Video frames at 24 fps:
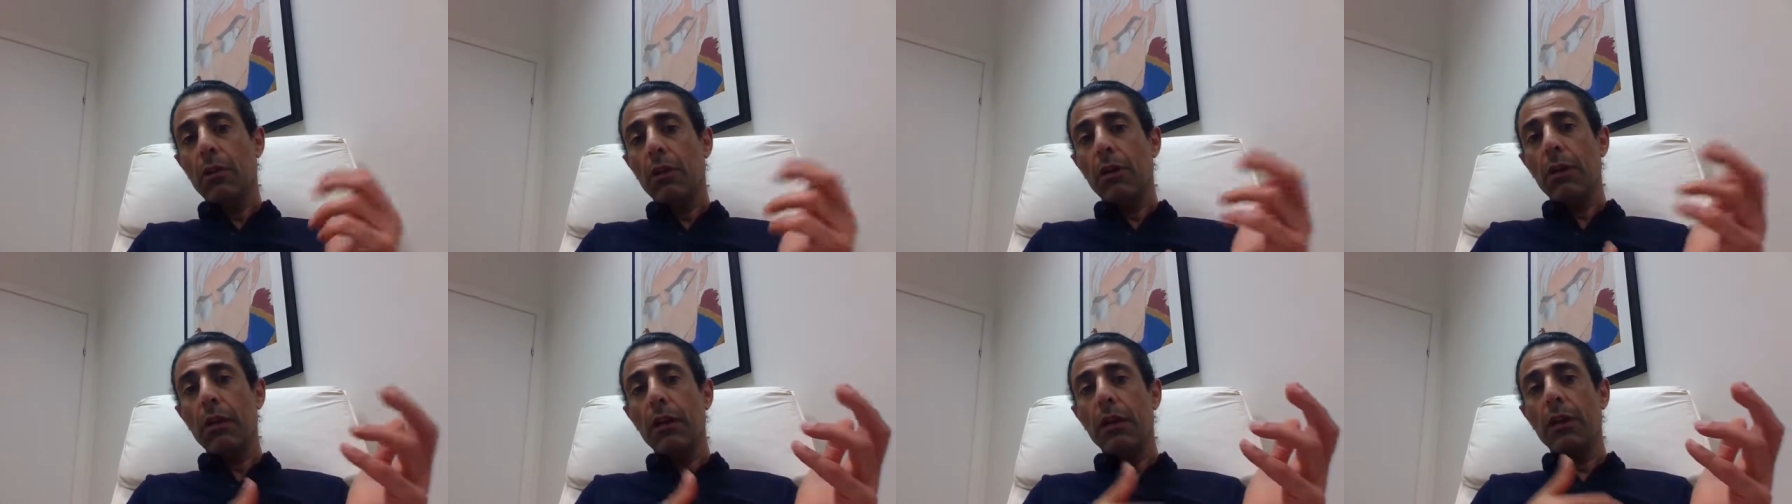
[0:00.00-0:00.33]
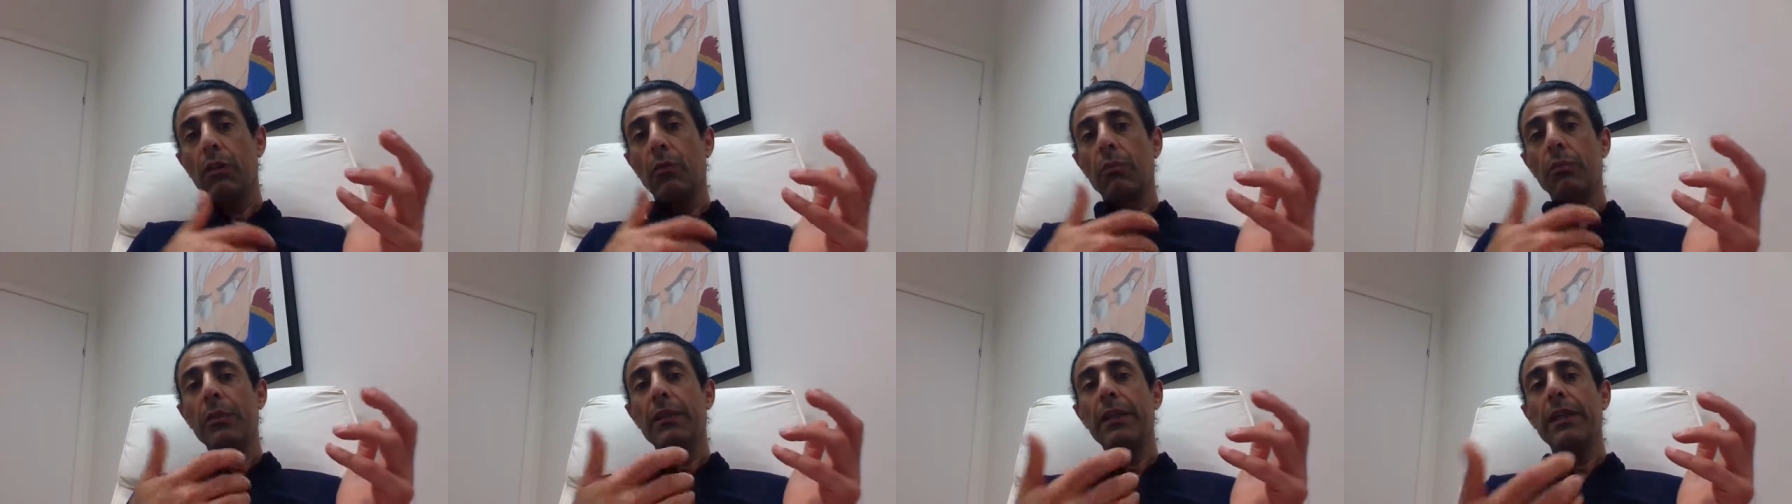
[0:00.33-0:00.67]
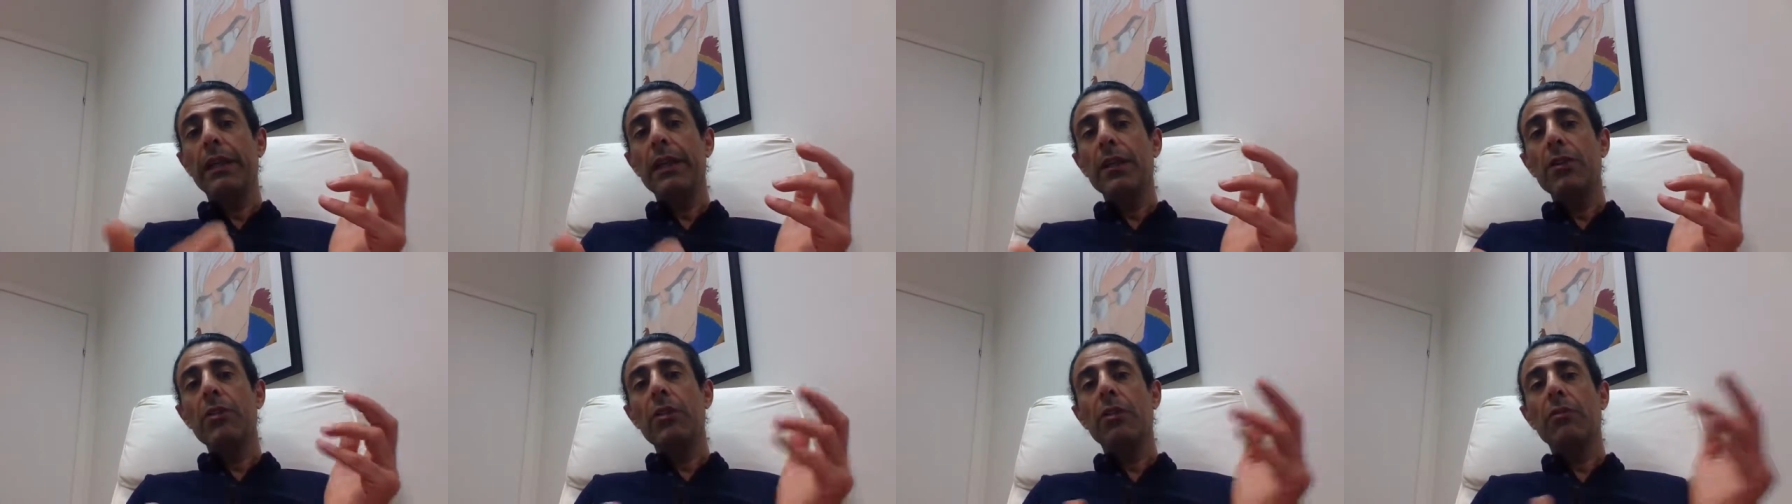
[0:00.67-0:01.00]

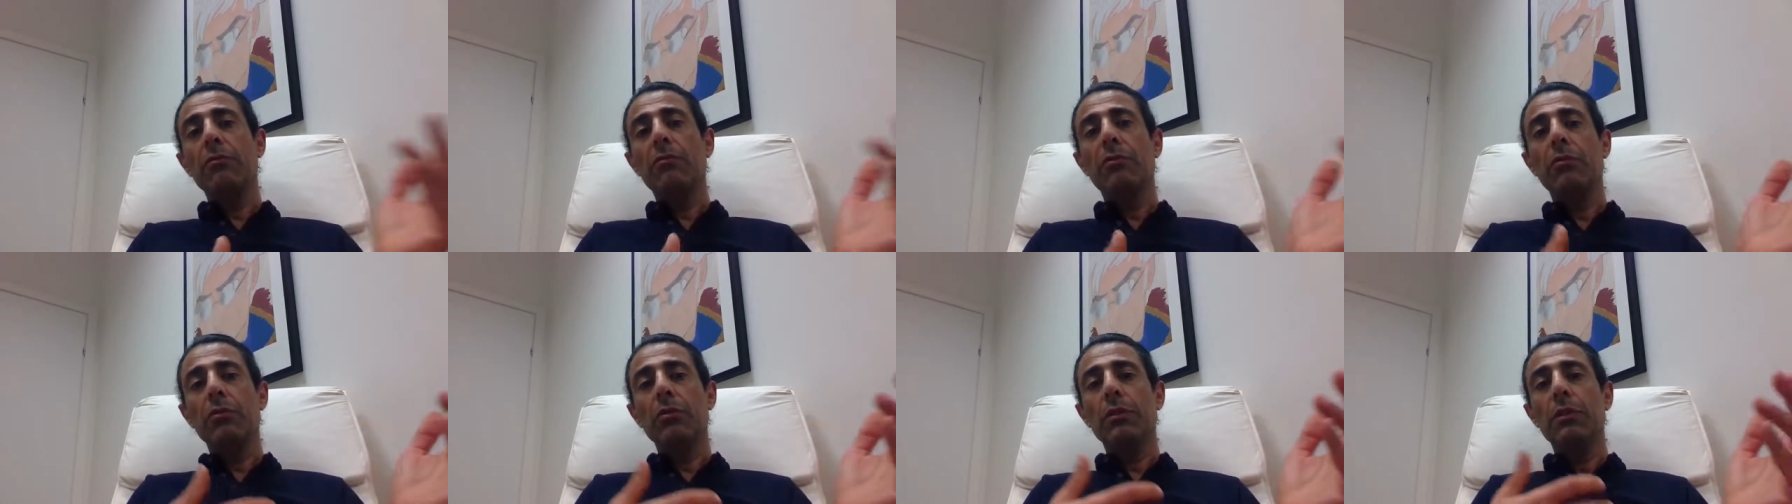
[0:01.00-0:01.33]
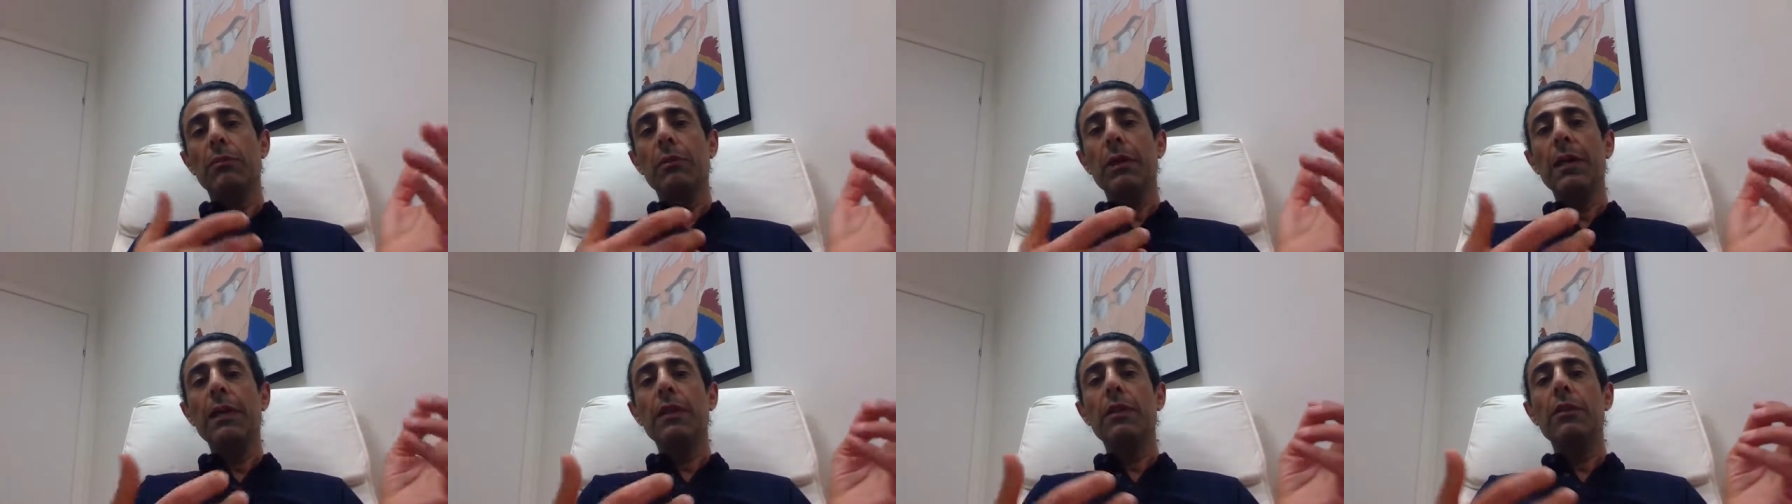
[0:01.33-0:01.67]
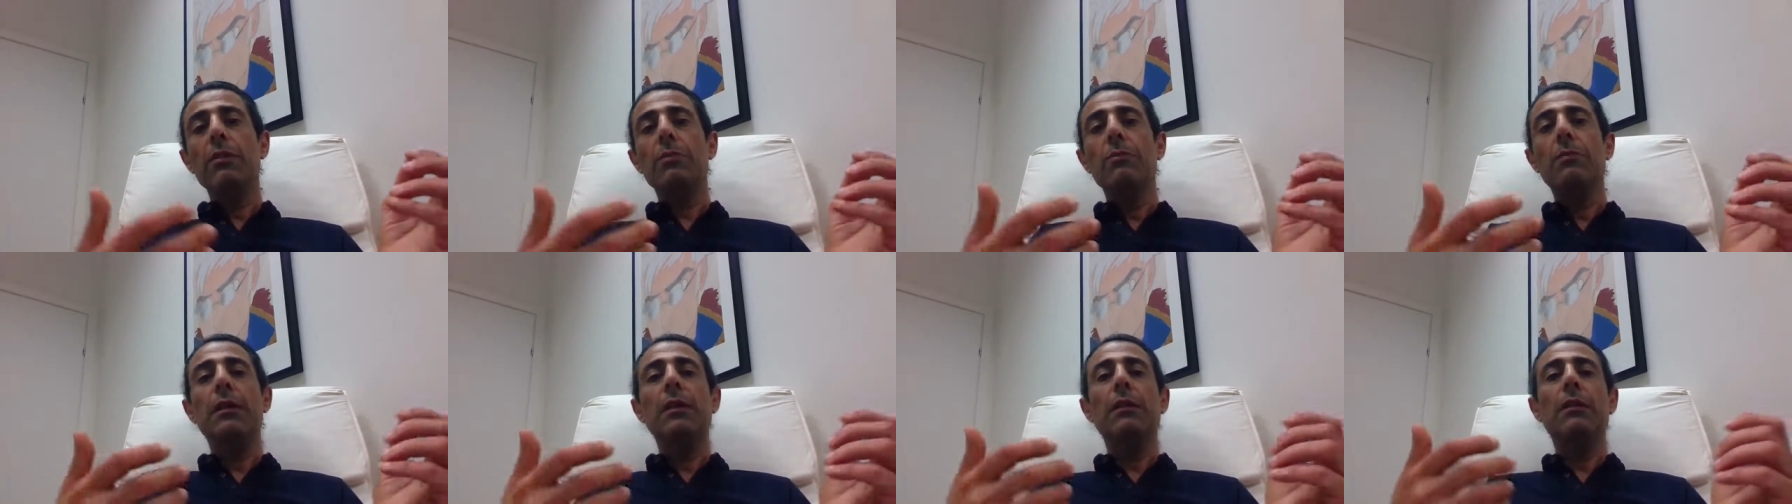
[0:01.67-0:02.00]
recommendation for the
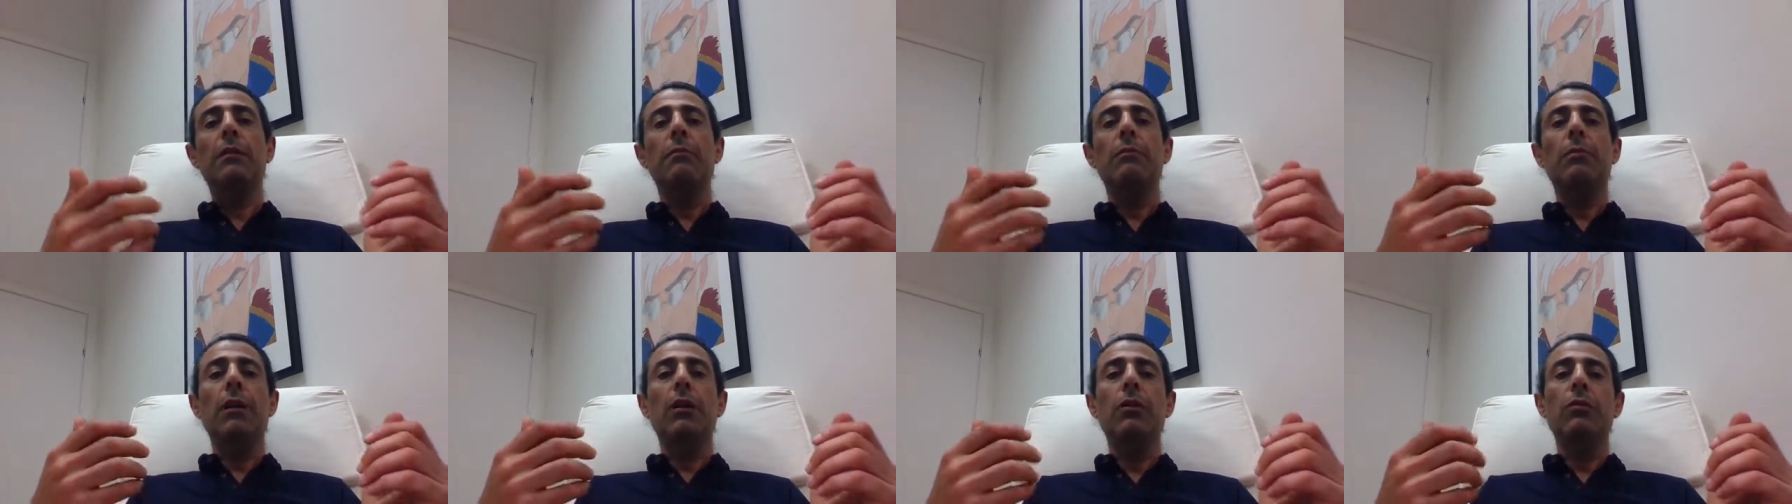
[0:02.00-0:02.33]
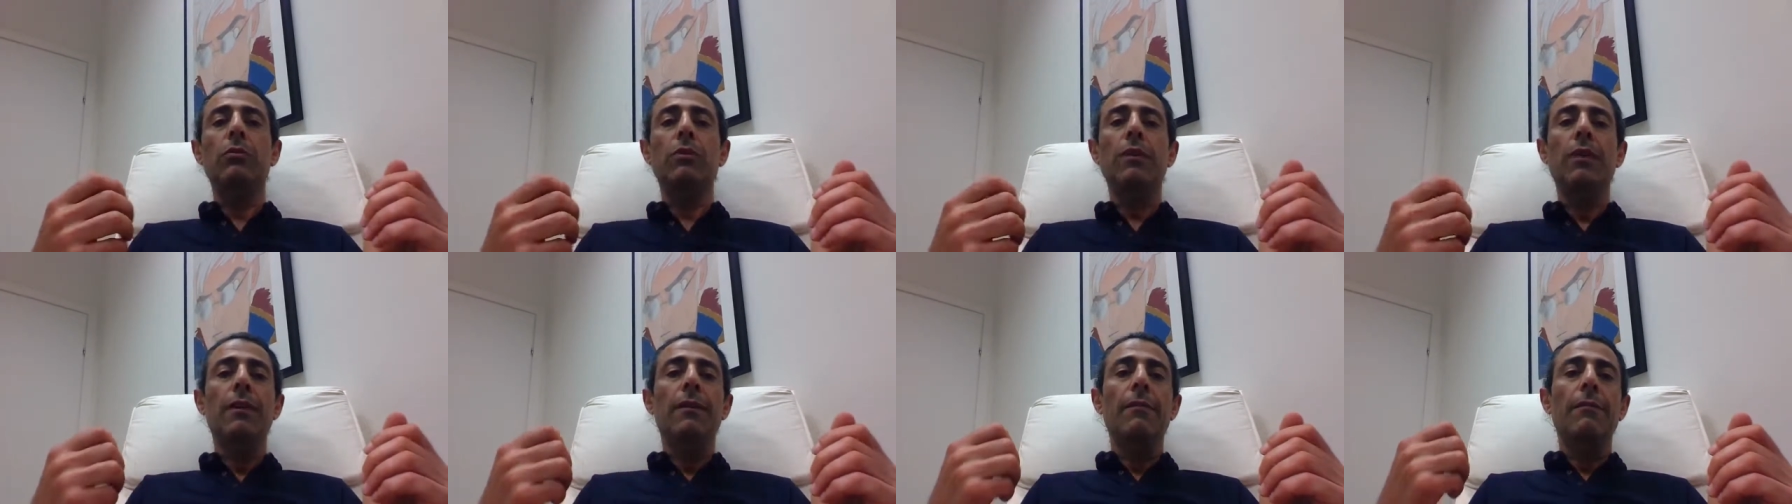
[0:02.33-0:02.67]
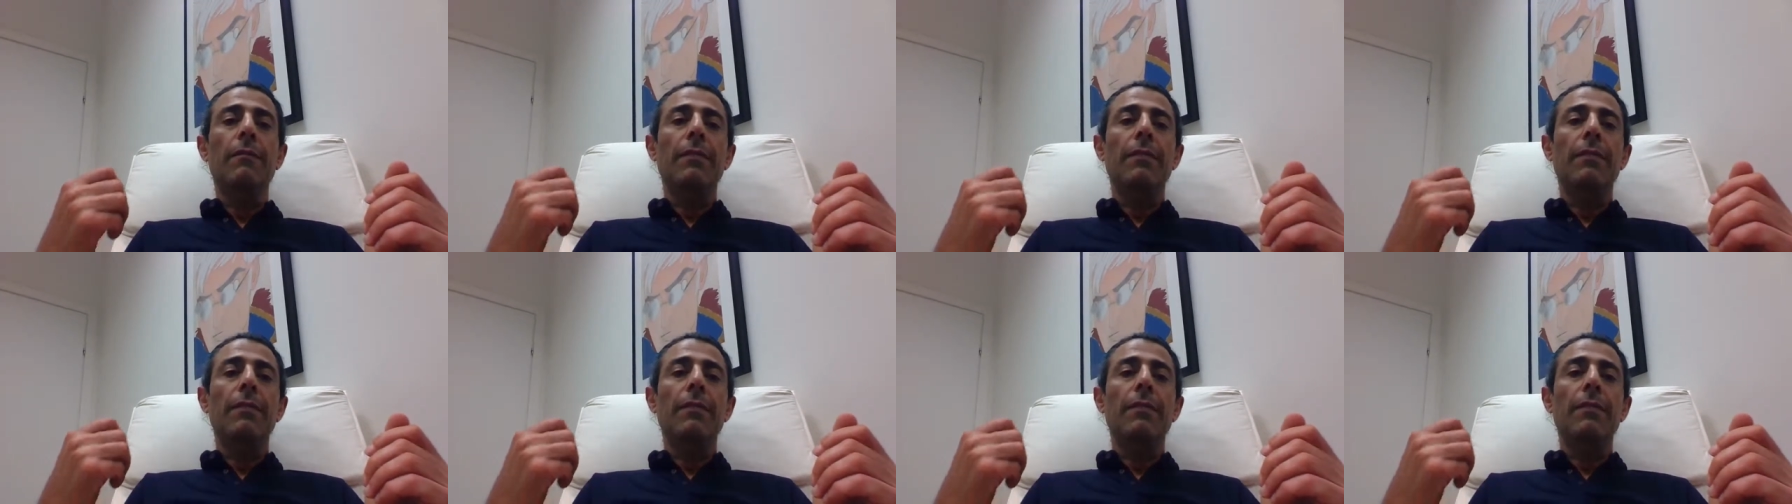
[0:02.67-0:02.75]
management about